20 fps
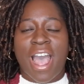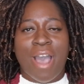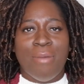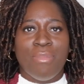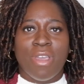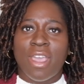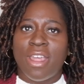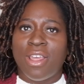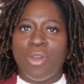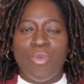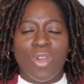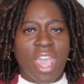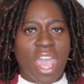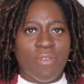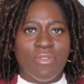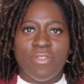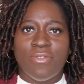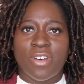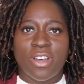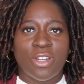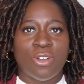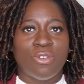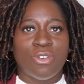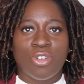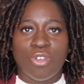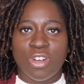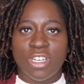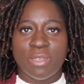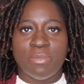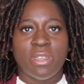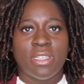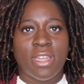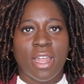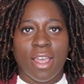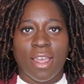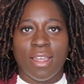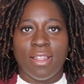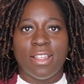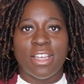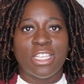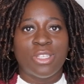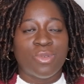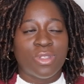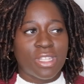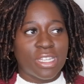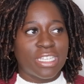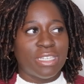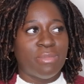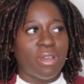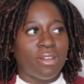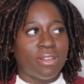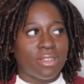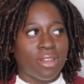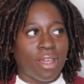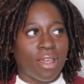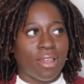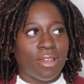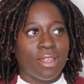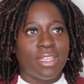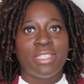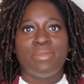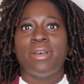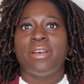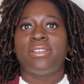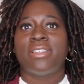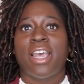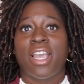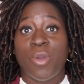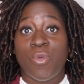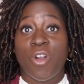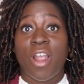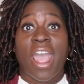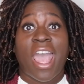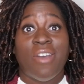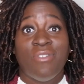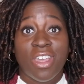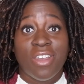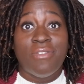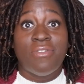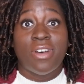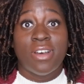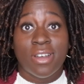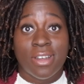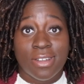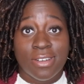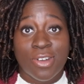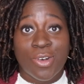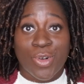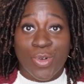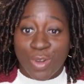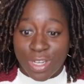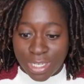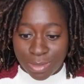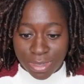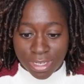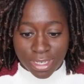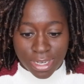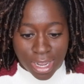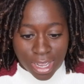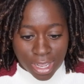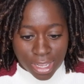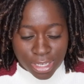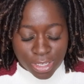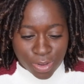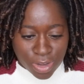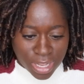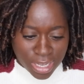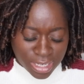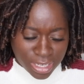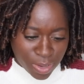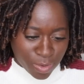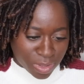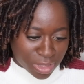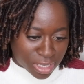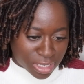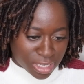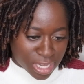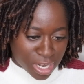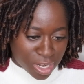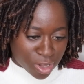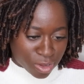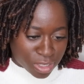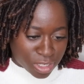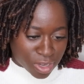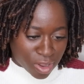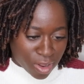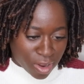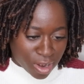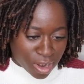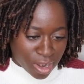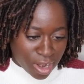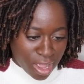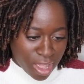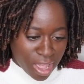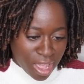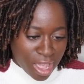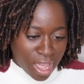I'm getting we having fun on a Christmas day. That's what this smells like. It smells like we're having fun on Christmas day. So let's see what the scent notes are.